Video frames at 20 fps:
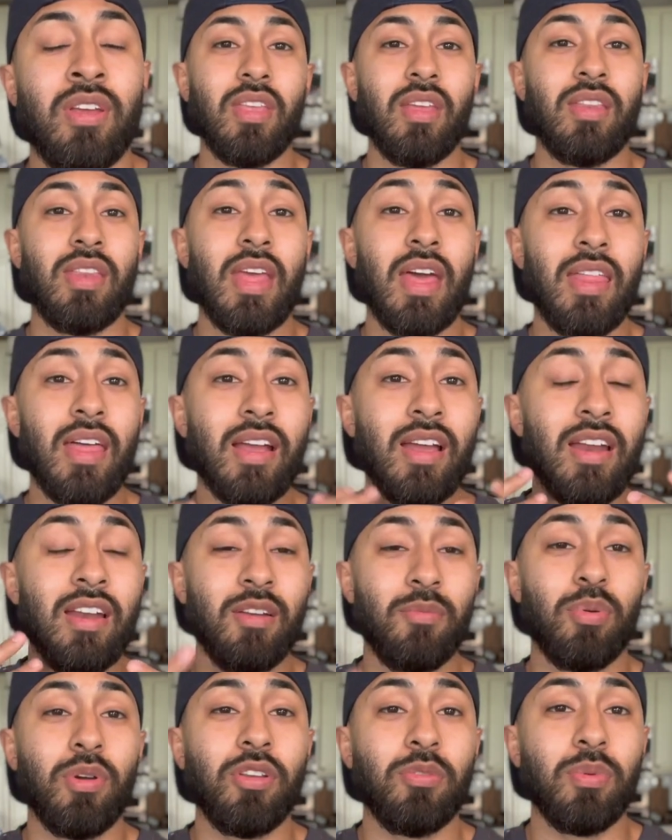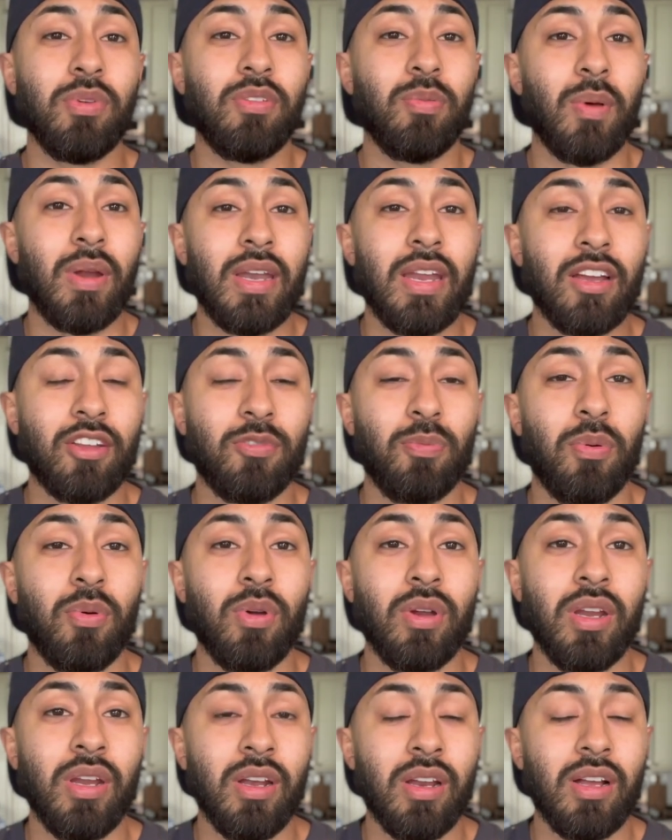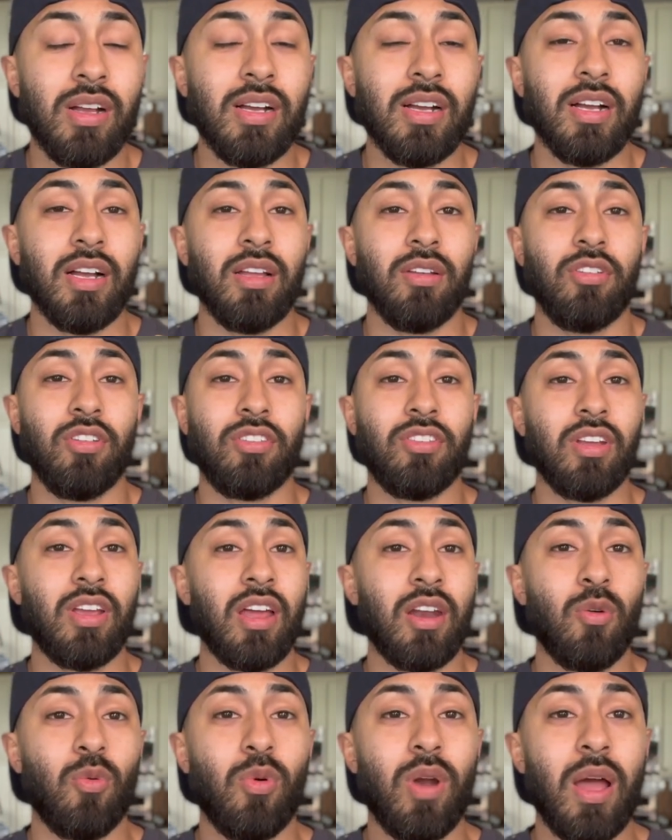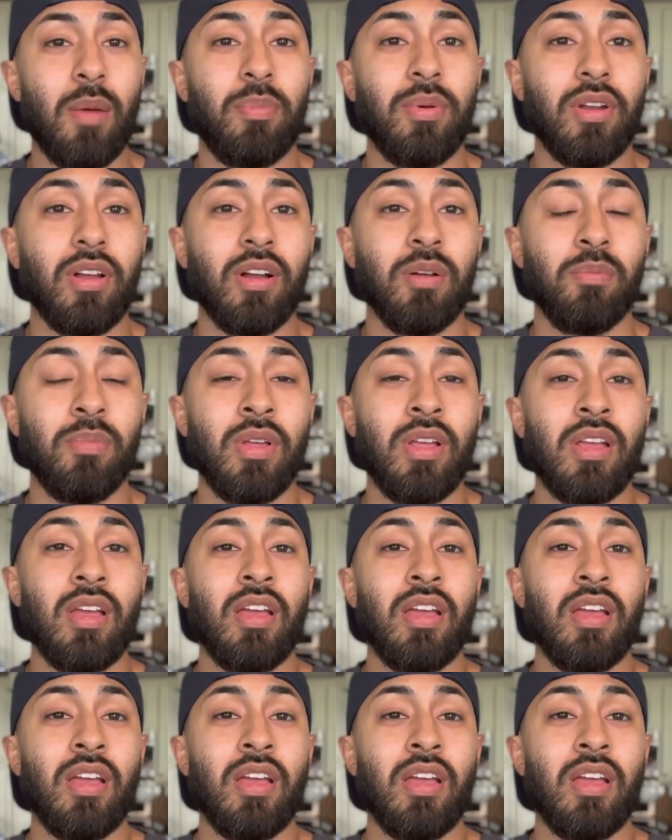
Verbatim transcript: Now that kind of brings me to my next point, uh, just to kind of wrap it up.